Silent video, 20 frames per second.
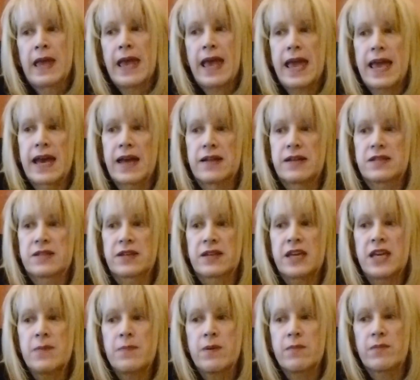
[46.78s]
And to
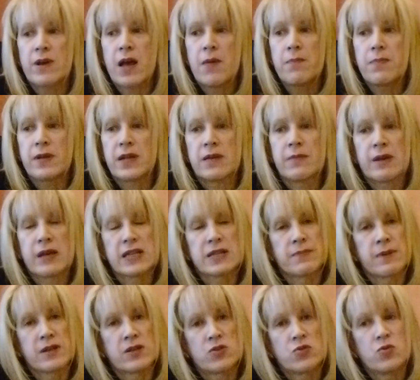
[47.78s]
keep him company, because
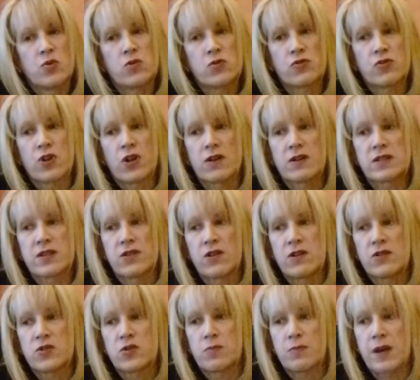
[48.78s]
my two older dogs had
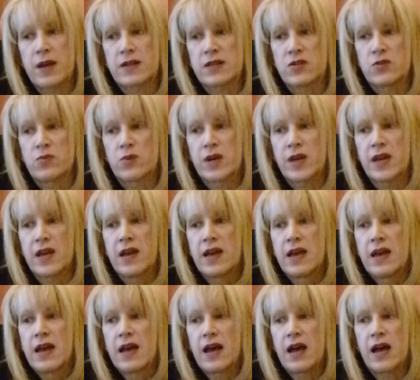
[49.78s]
also passed away,
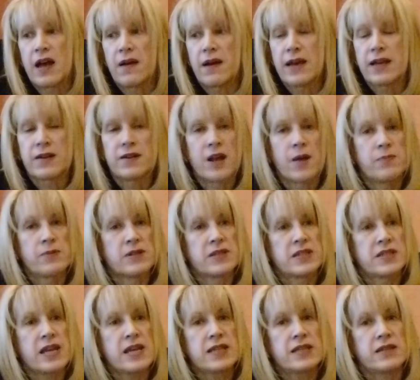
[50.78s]
I had adopted
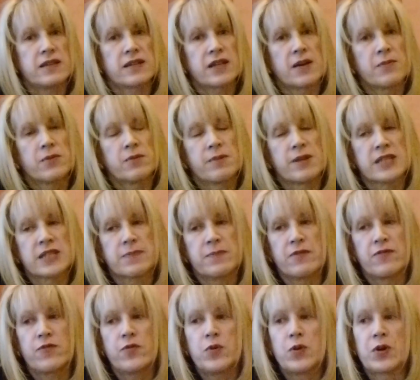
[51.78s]
Stacy a couple months
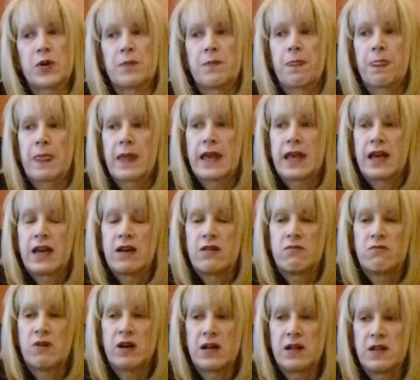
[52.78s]
before.
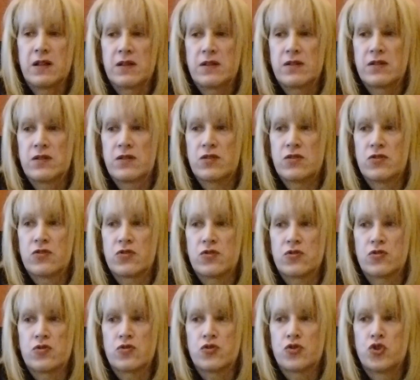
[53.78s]
Well,
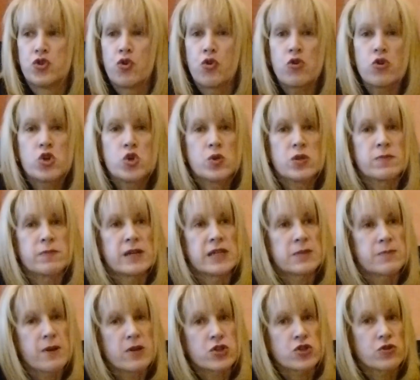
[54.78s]
George was my
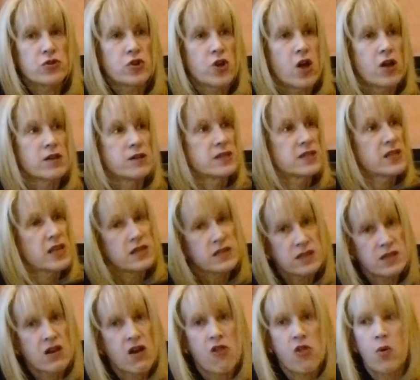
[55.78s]
special dog, and
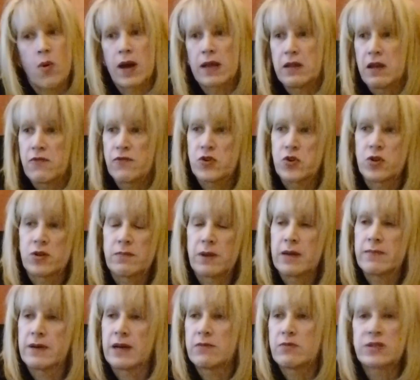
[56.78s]
Stacy, although I loved her in
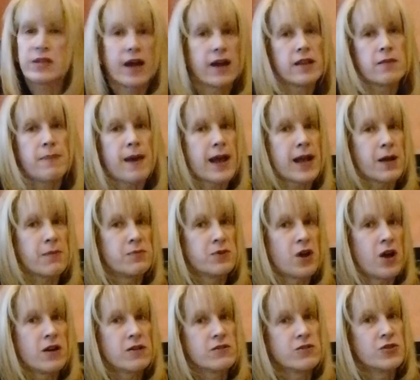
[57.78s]
my mind, was kind of the backup
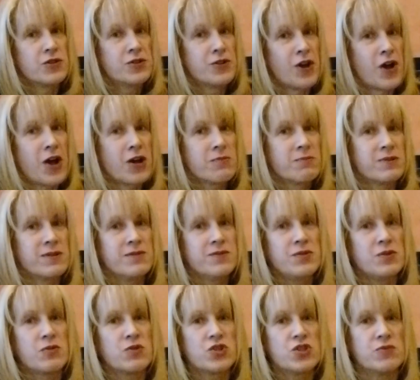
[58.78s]
dog, a good dog, but you
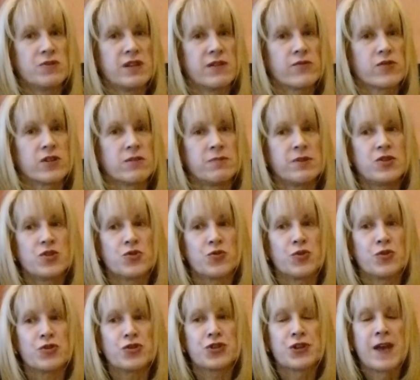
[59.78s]
know, she was never going to be
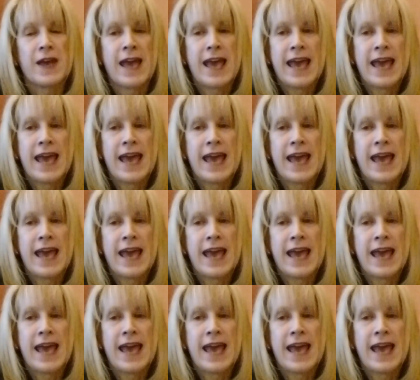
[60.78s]
George.